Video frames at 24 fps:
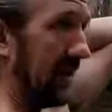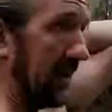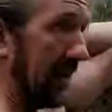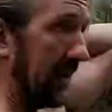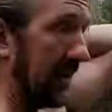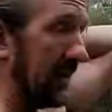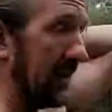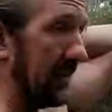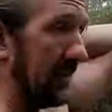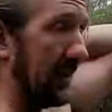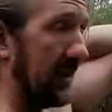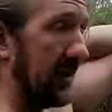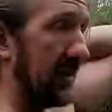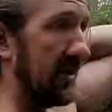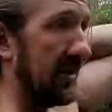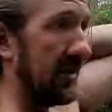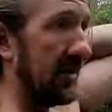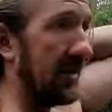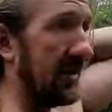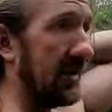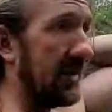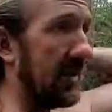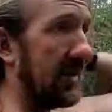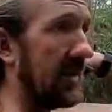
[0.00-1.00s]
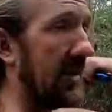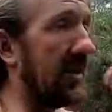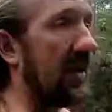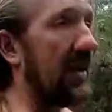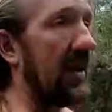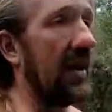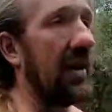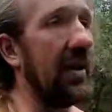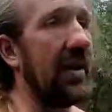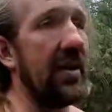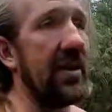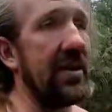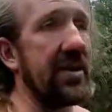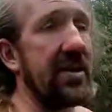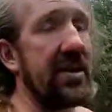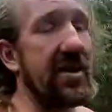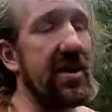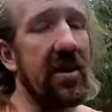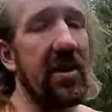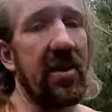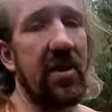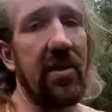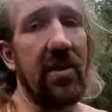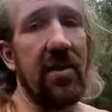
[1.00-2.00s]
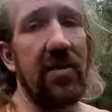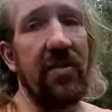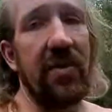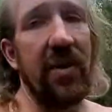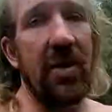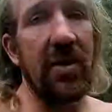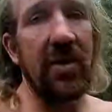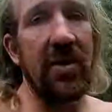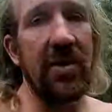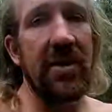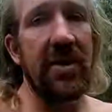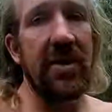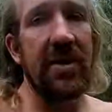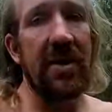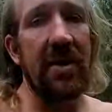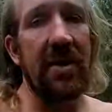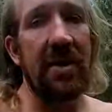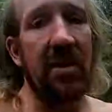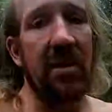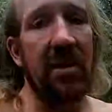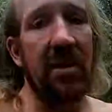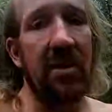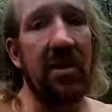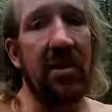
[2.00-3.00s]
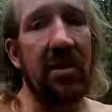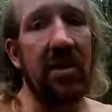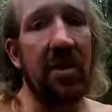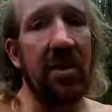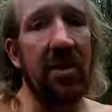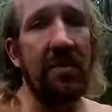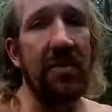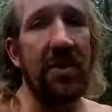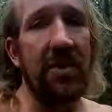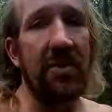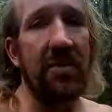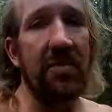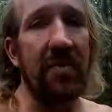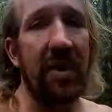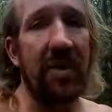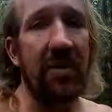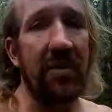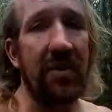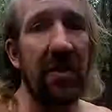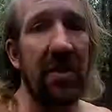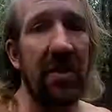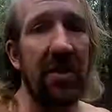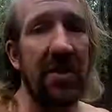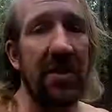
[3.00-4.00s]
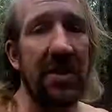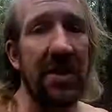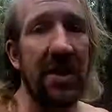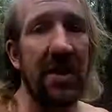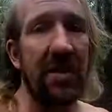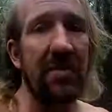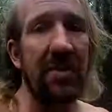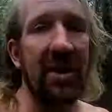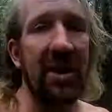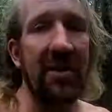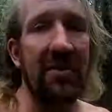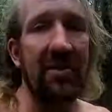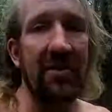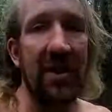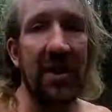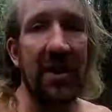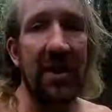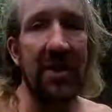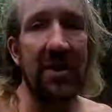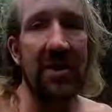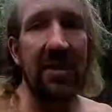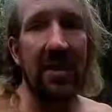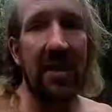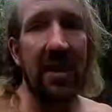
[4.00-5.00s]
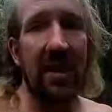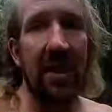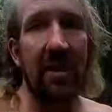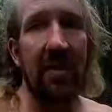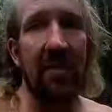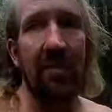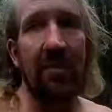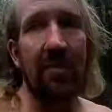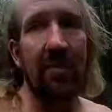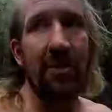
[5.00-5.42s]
Anyway, so those that know, I'm doing Buffalo Stampede Grand Slam,